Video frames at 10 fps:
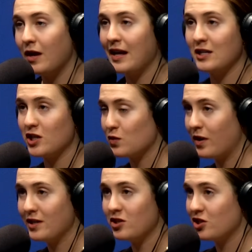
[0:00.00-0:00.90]
And I just
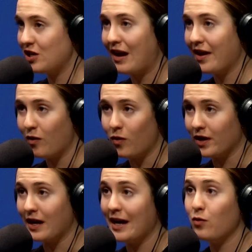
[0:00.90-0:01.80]
want to shout out one
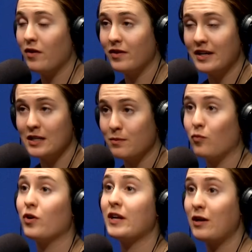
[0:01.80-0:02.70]
guy who I feel like has been
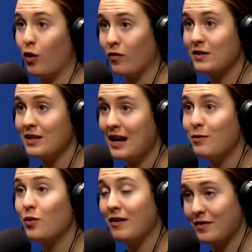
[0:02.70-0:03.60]
working overtime, who
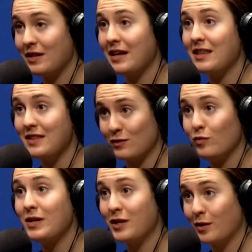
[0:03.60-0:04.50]
I feel like this would
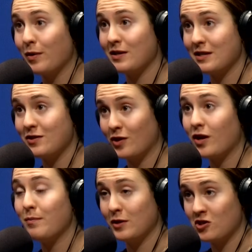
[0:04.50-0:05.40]
be a good person to turn
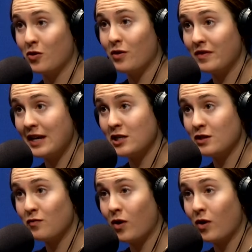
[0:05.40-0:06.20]
on push notifications for.